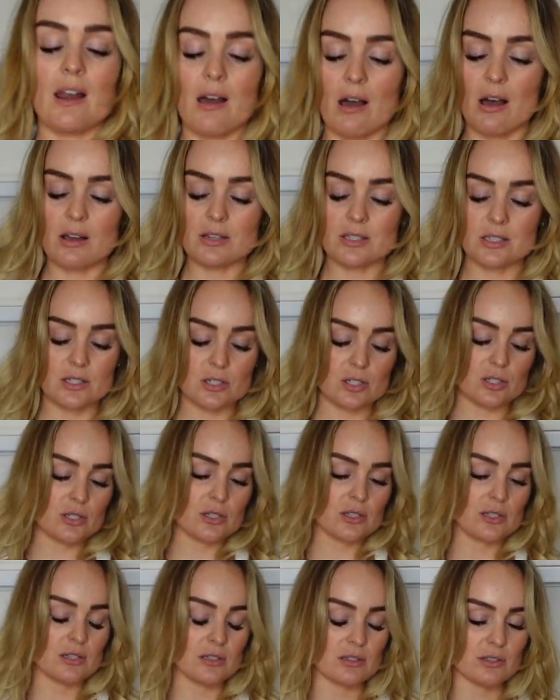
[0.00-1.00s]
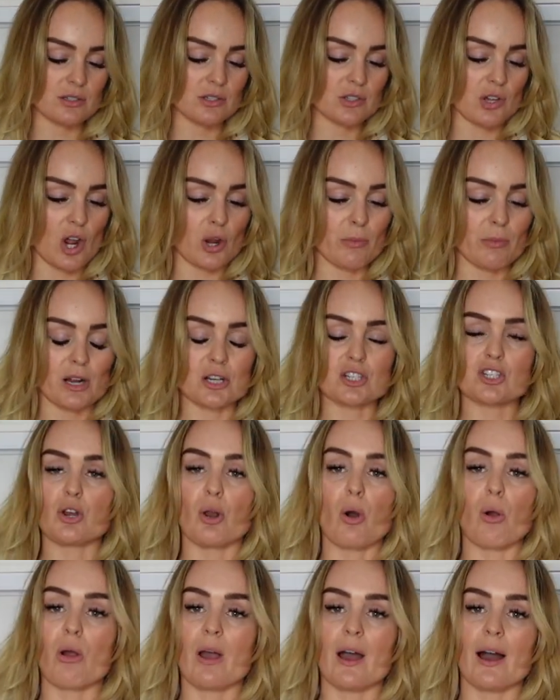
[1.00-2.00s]
last so much
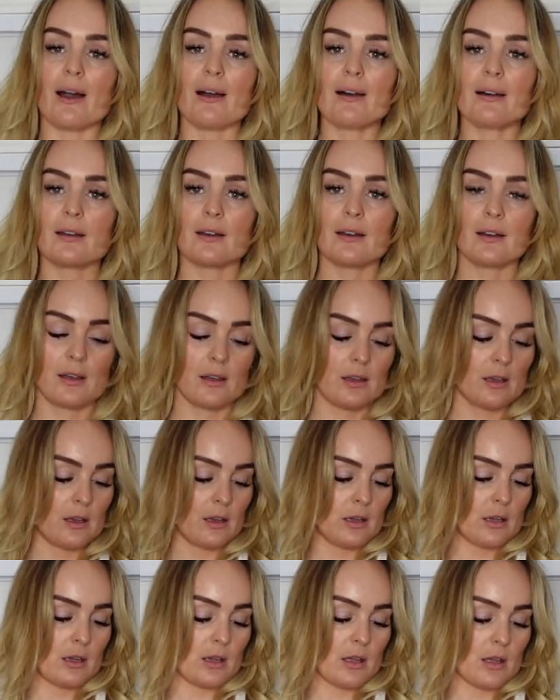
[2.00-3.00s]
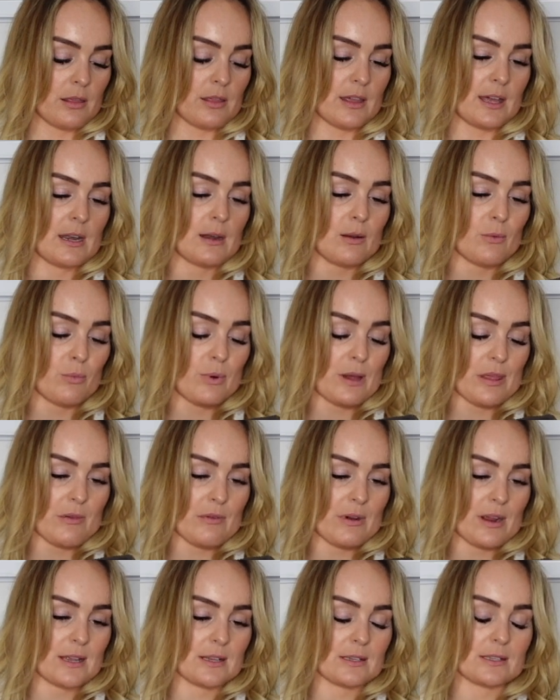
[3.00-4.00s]
longer than
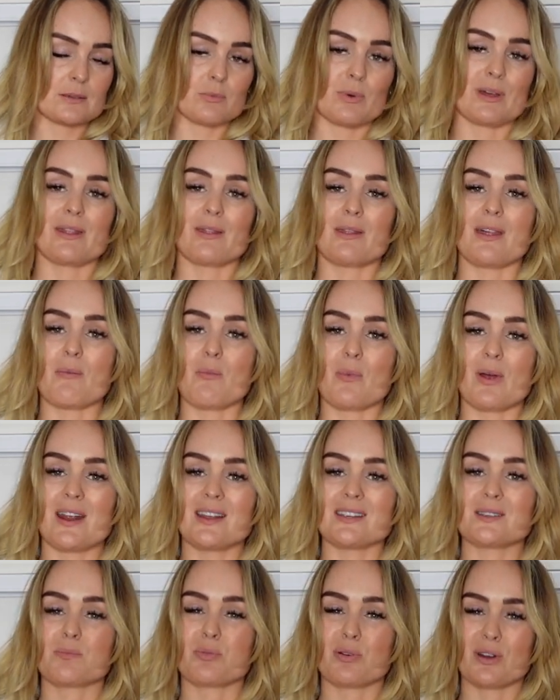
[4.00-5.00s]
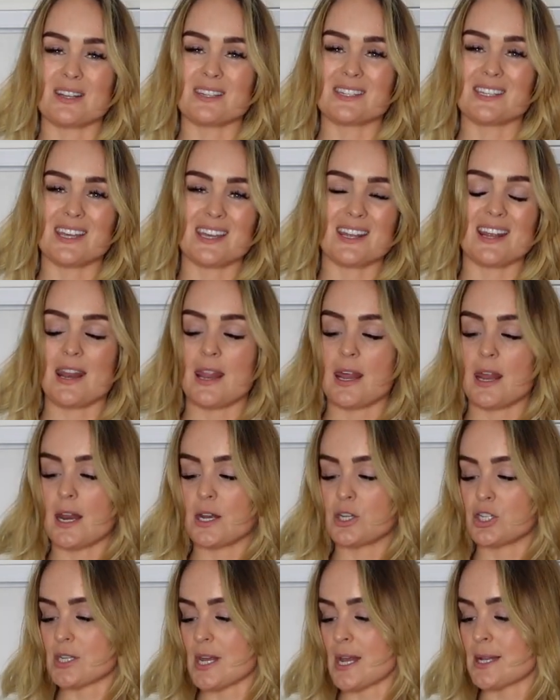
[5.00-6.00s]
when it's printed and then
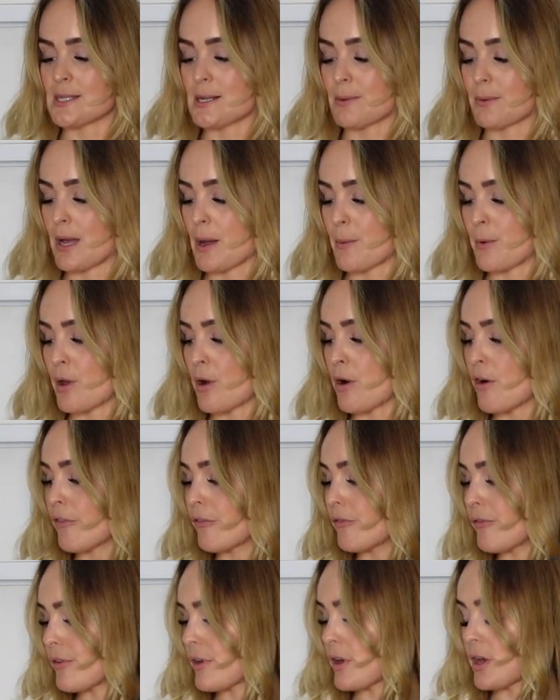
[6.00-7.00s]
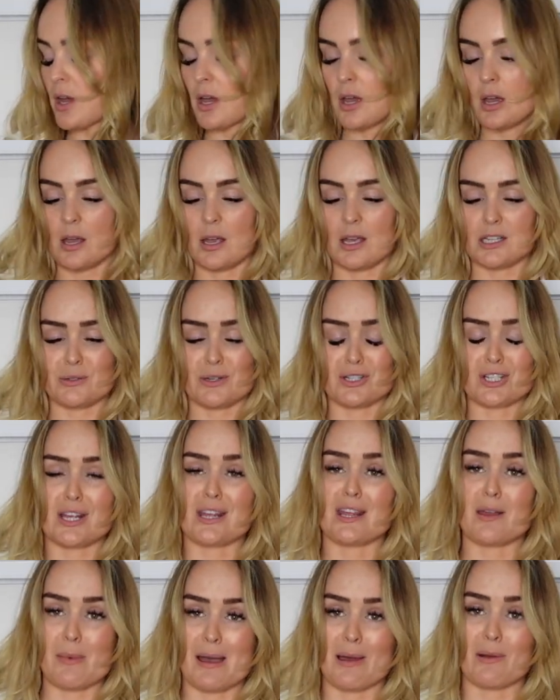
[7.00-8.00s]
it just ends up coming off,
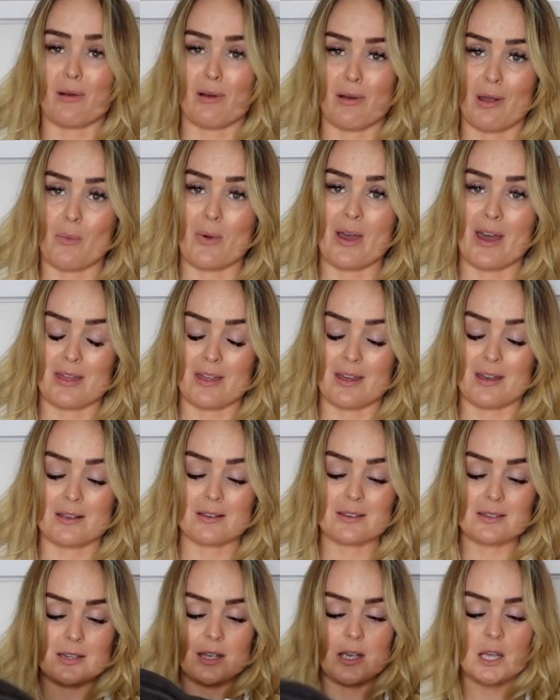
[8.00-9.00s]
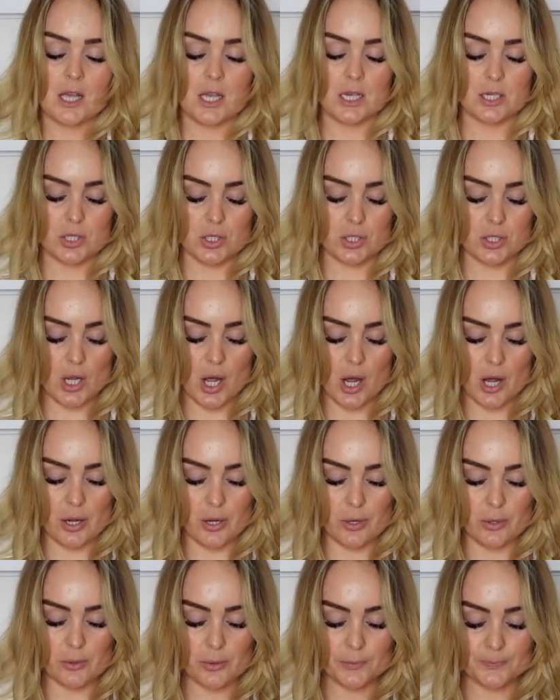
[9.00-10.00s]
especially the amount I wear things.
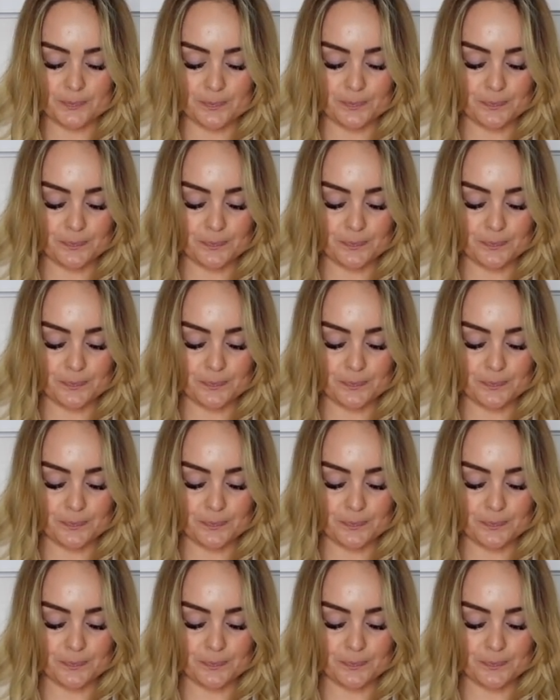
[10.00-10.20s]
So